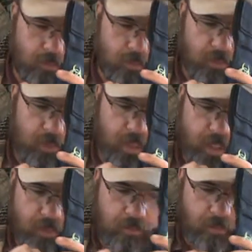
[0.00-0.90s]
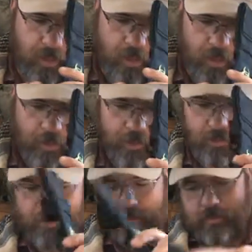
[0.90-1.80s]
Well, it did.
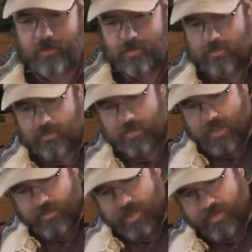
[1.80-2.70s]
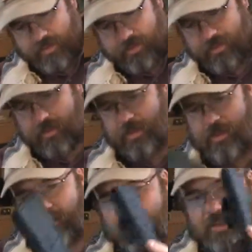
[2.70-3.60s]
I missed.
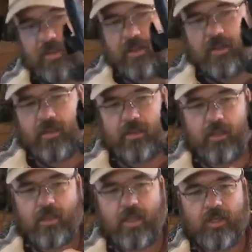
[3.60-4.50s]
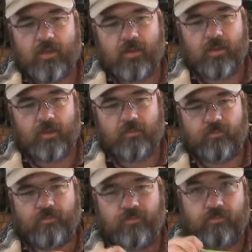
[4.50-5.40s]
And you got your little
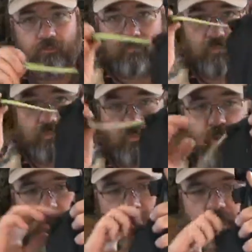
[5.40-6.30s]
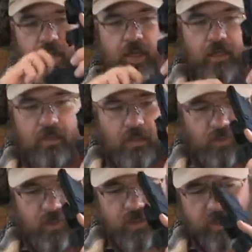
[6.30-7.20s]
pull string here. Let's
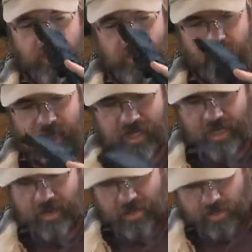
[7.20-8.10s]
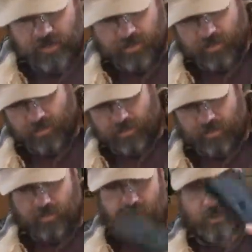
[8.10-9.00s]
pull this saddle back in here.
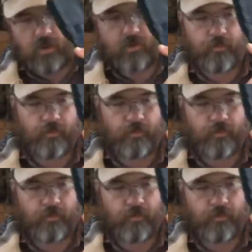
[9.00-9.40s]
There we go.